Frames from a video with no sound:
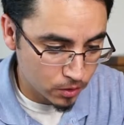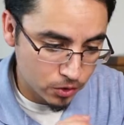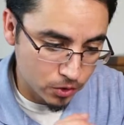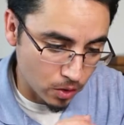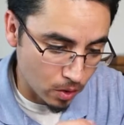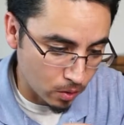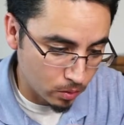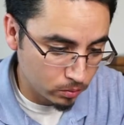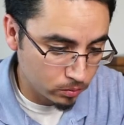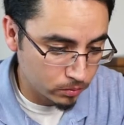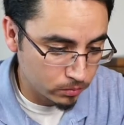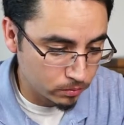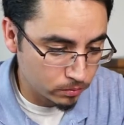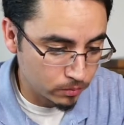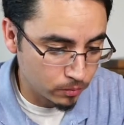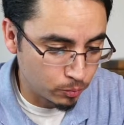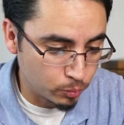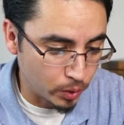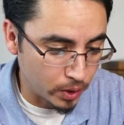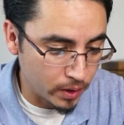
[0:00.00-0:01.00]
So
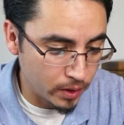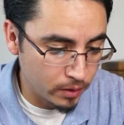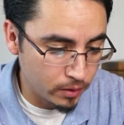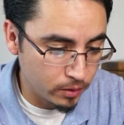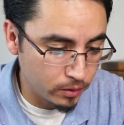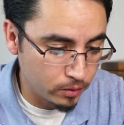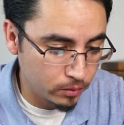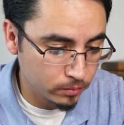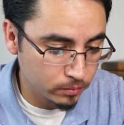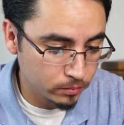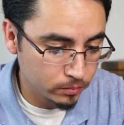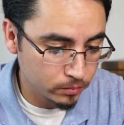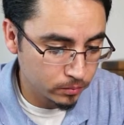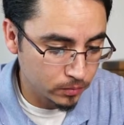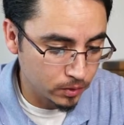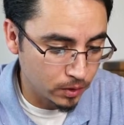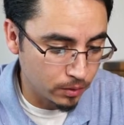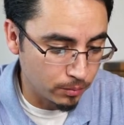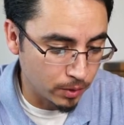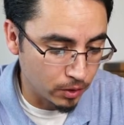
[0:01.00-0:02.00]
brand new,
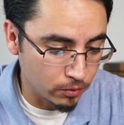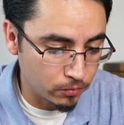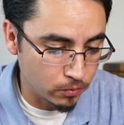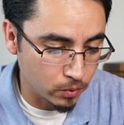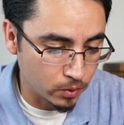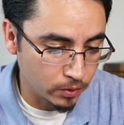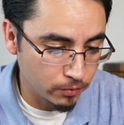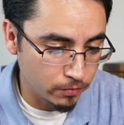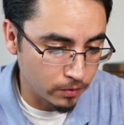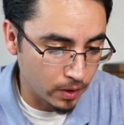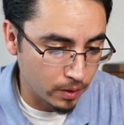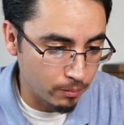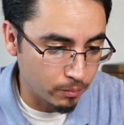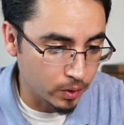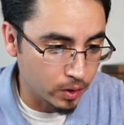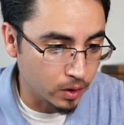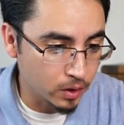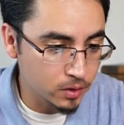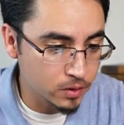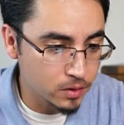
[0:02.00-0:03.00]
about 45
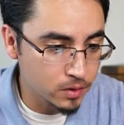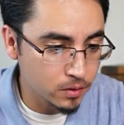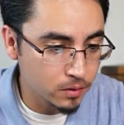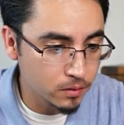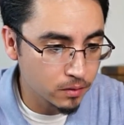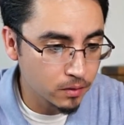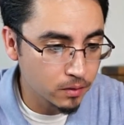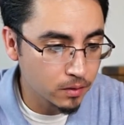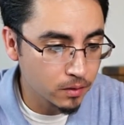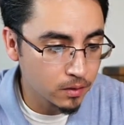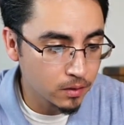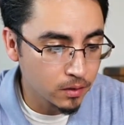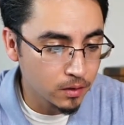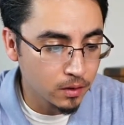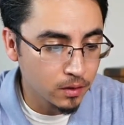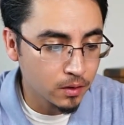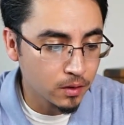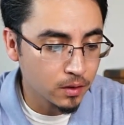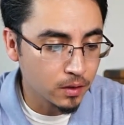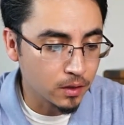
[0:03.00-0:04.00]
bucks.
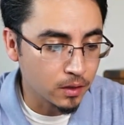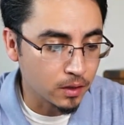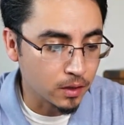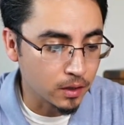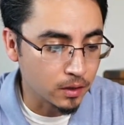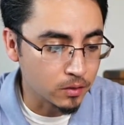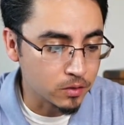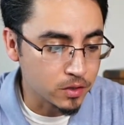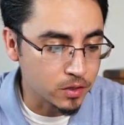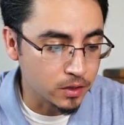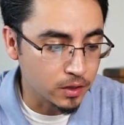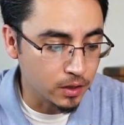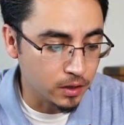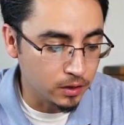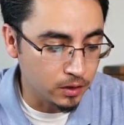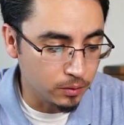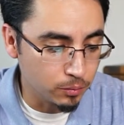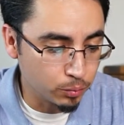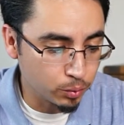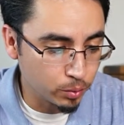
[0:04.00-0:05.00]
I don't see
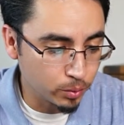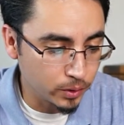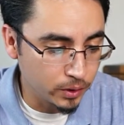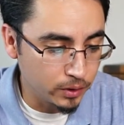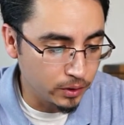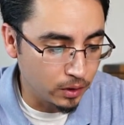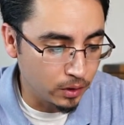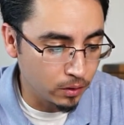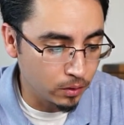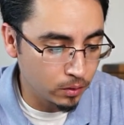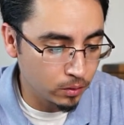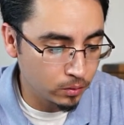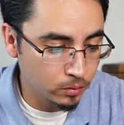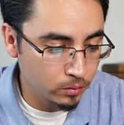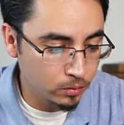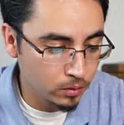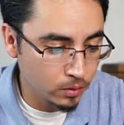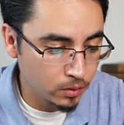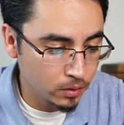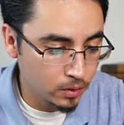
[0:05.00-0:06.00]
any
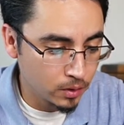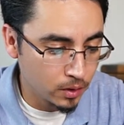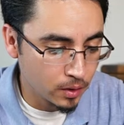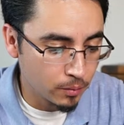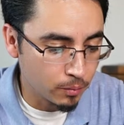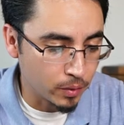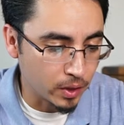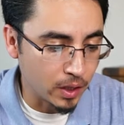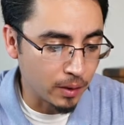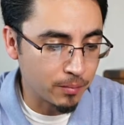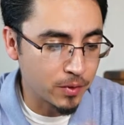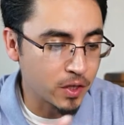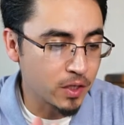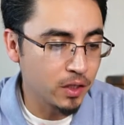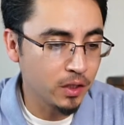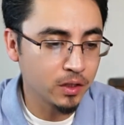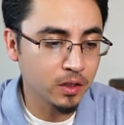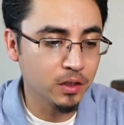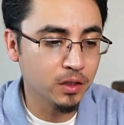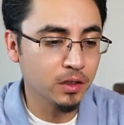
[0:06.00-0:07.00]
pre-owned, but I'm
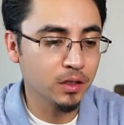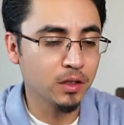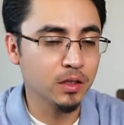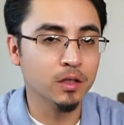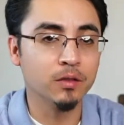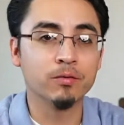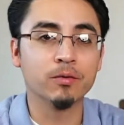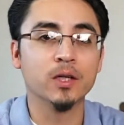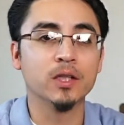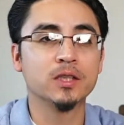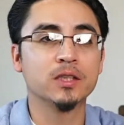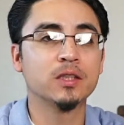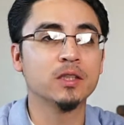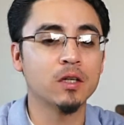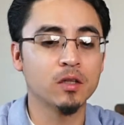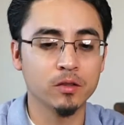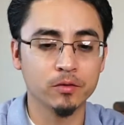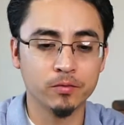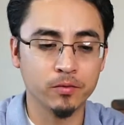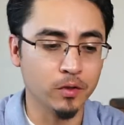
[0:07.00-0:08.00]
thinking if I
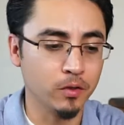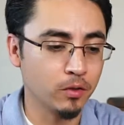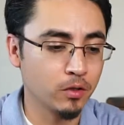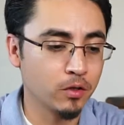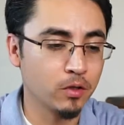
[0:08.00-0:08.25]
sell it for